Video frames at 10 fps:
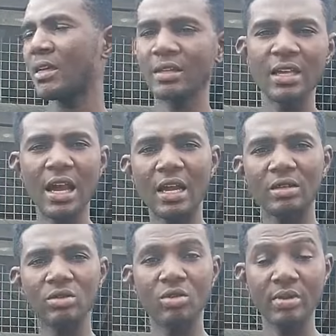
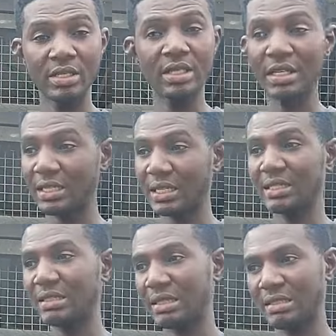yeah. So basically, that
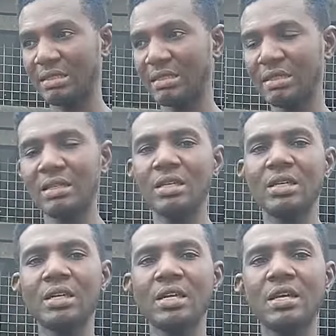is it.
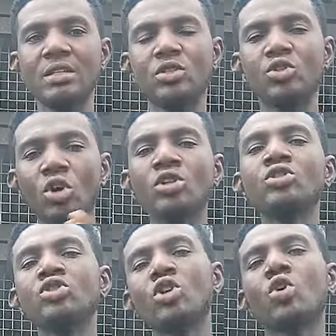
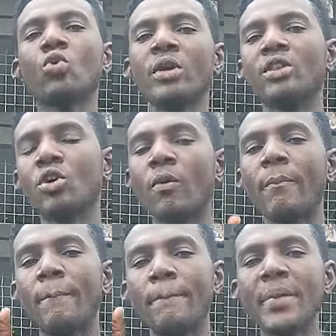Don't joke with your
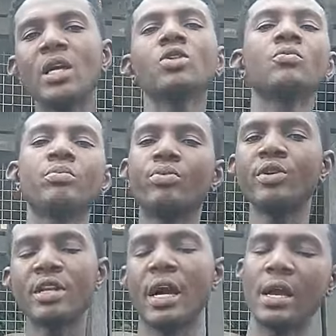male
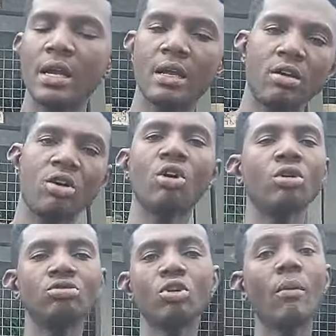breeder
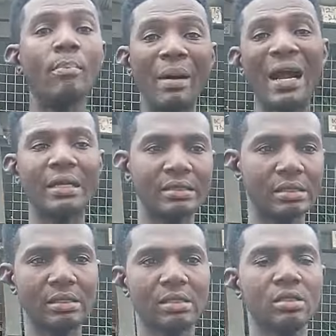or your
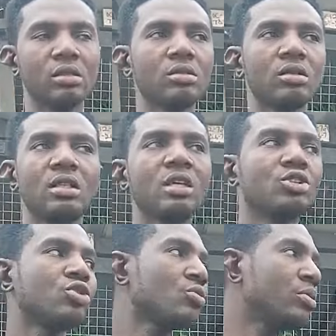bucks. They
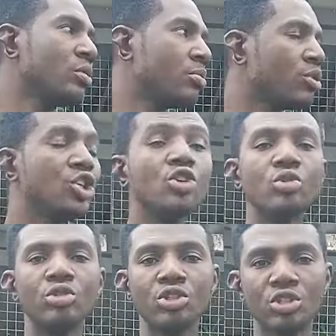should be
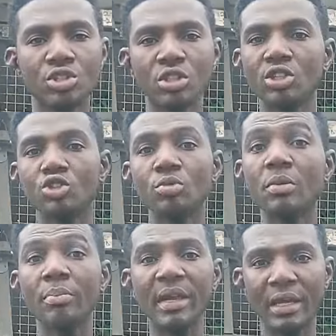huge they should be
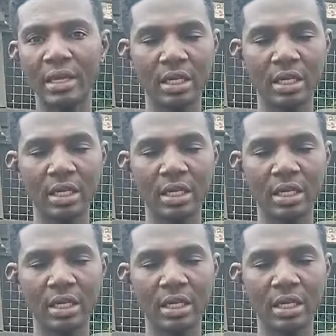big